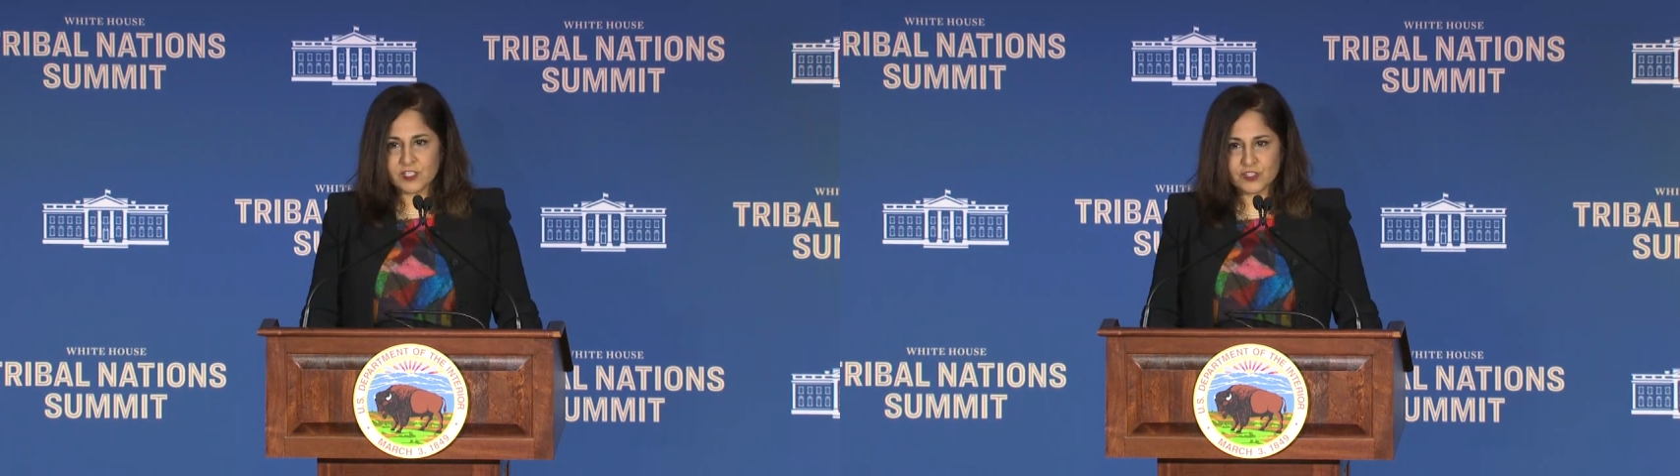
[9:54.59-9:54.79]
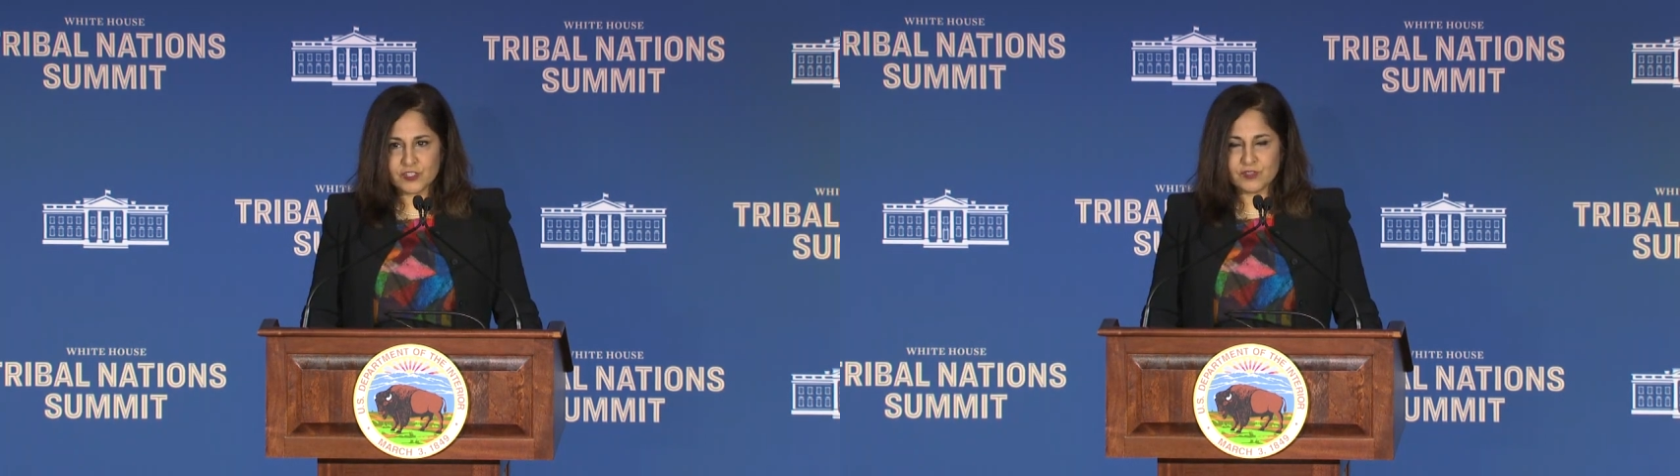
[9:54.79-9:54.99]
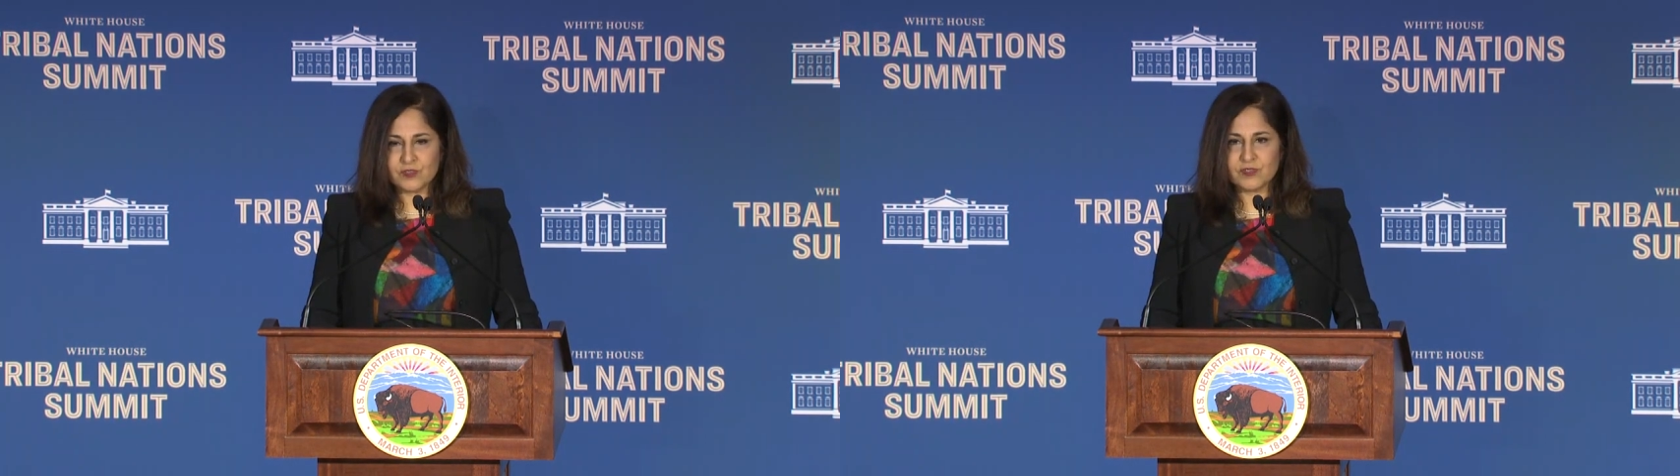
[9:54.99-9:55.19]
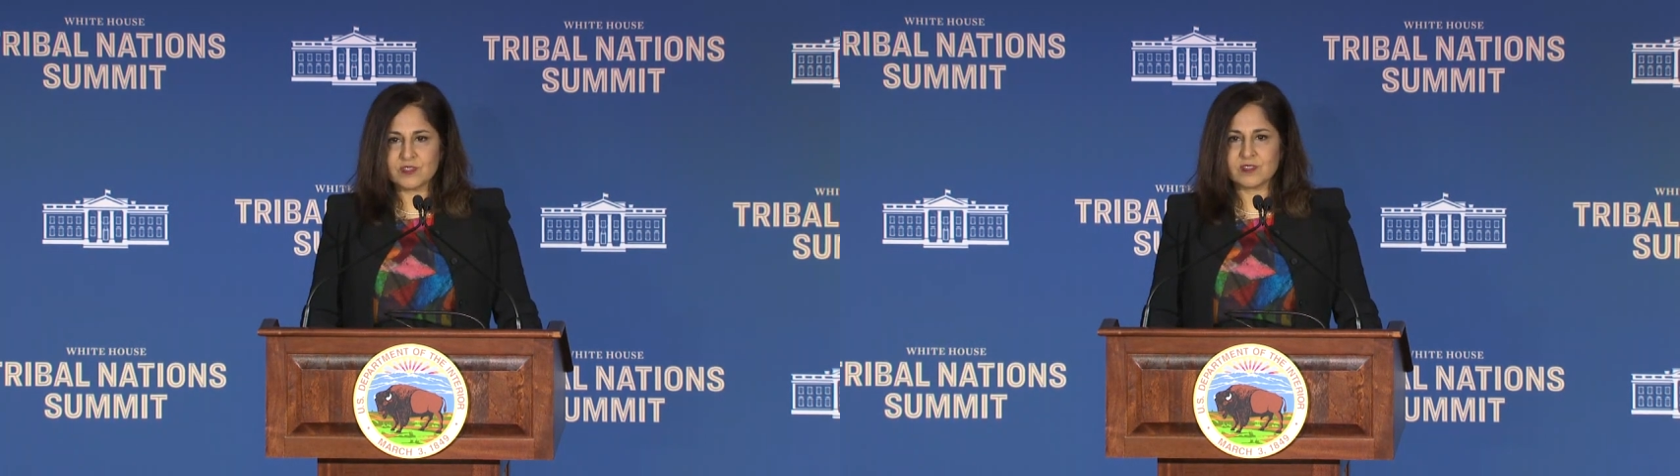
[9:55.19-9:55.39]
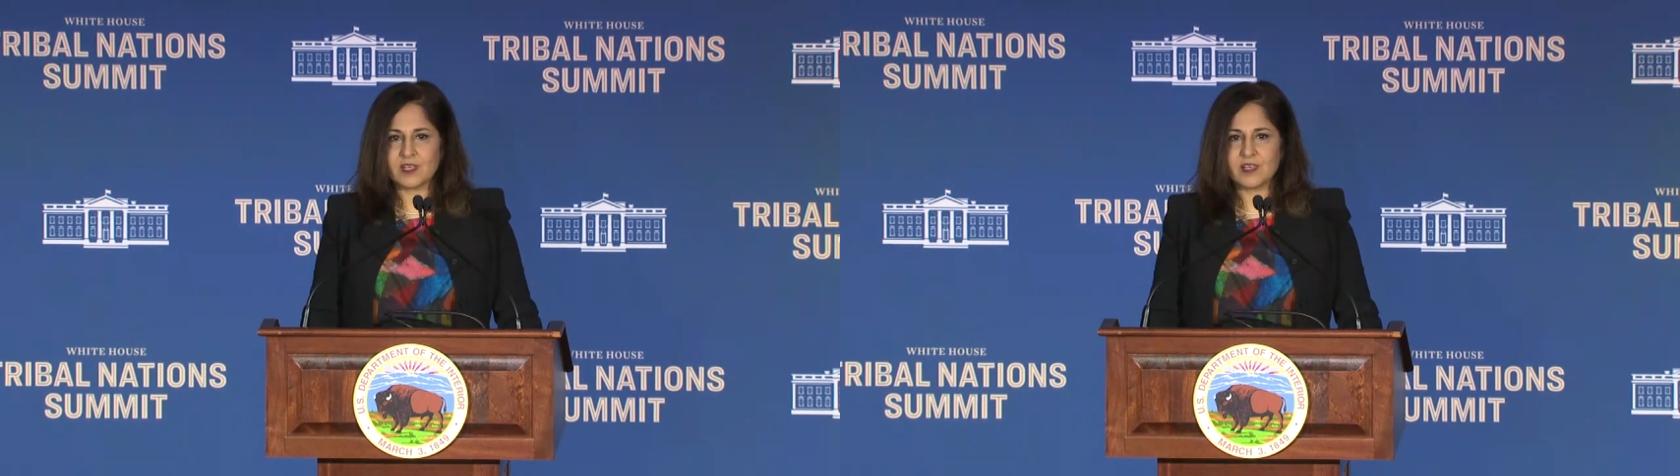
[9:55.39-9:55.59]

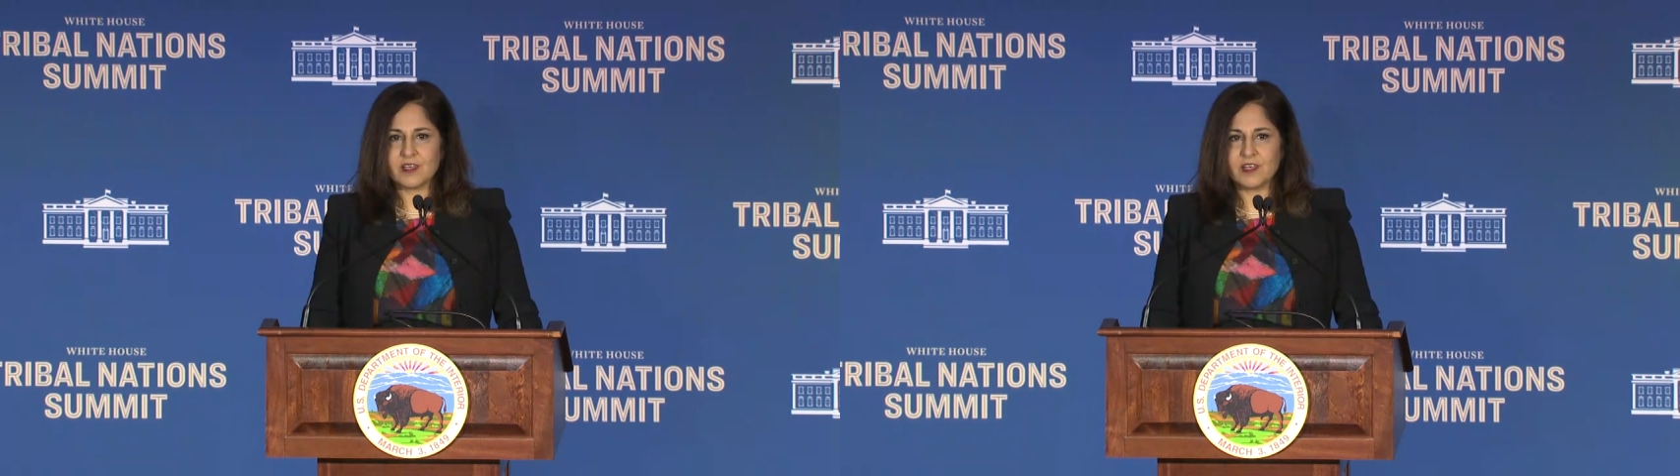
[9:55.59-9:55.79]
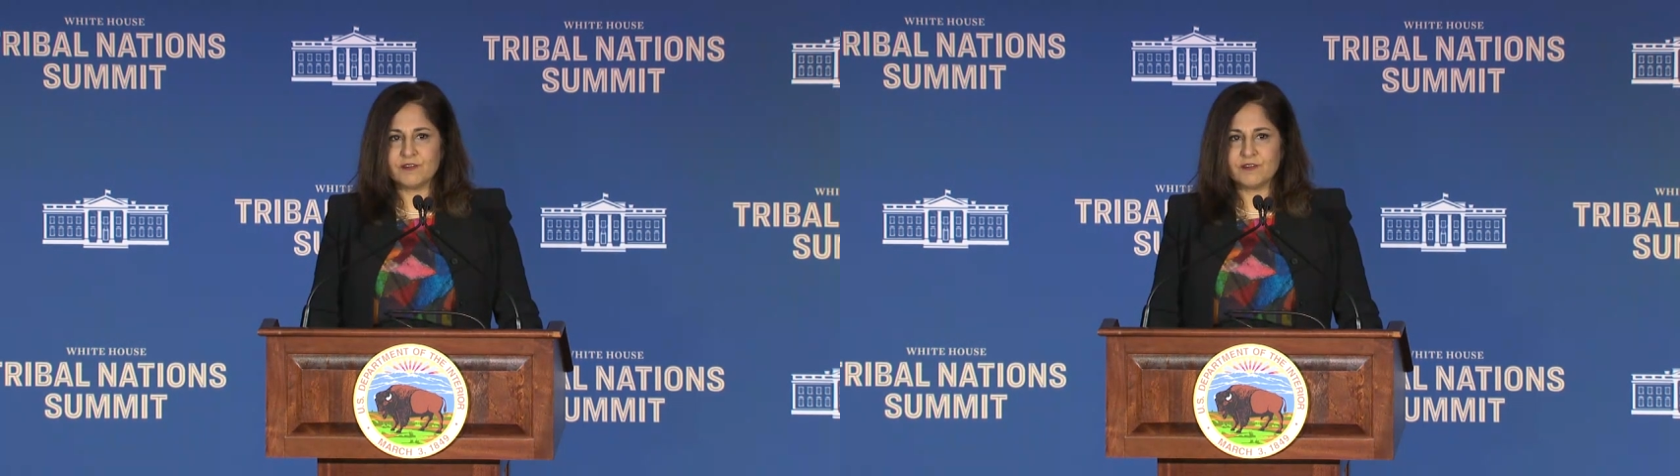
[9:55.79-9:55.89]
issues uh,